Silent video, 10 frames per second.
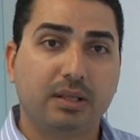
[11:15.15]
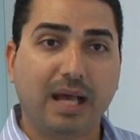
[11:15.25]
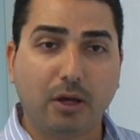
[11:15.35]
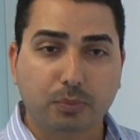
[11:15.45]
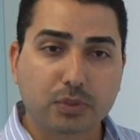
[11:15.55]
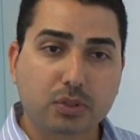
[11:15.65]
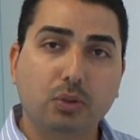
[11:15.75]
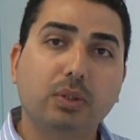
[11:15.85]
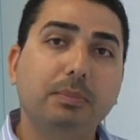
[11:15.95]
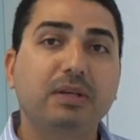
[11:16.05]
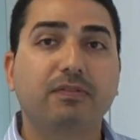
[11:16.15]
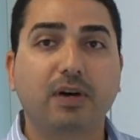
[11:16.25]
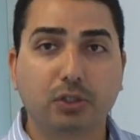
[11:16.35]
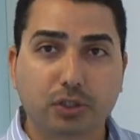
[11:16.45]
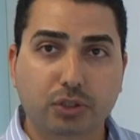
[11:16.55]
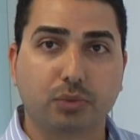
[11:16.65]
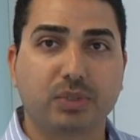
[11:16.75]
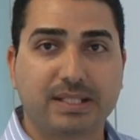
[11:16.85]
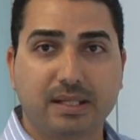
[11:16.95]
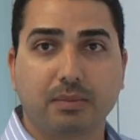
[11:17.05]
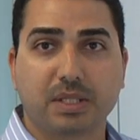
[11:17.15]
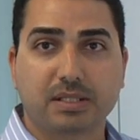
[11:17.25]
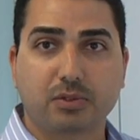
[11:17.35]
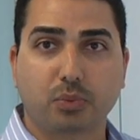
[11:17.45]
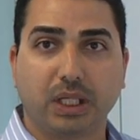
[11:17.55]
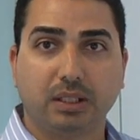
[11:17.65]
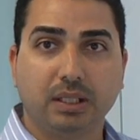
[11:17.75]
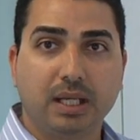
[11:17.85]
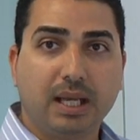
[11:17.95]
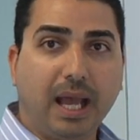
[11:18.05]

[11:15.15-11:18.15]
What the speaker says: The output slew will be function with sigmas as well.